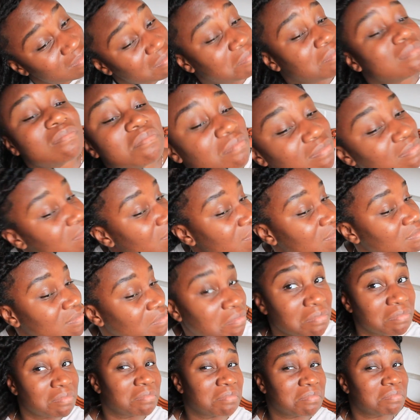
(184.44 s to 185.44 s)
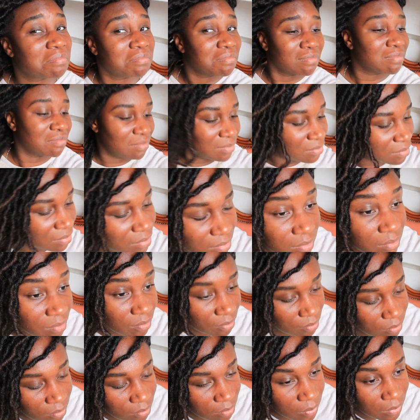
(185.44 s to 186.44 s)
the period of wearing
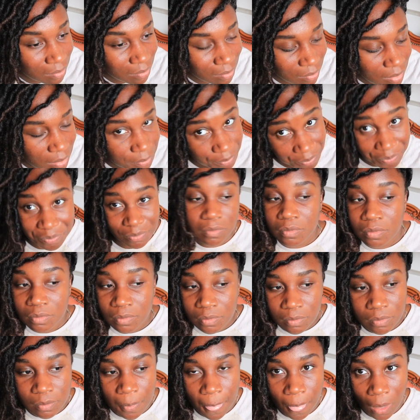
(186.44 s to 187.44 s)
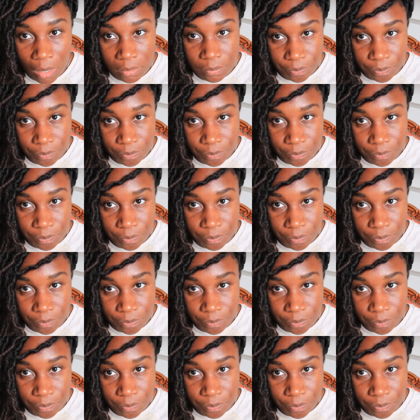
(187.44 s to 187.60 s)
a protective style.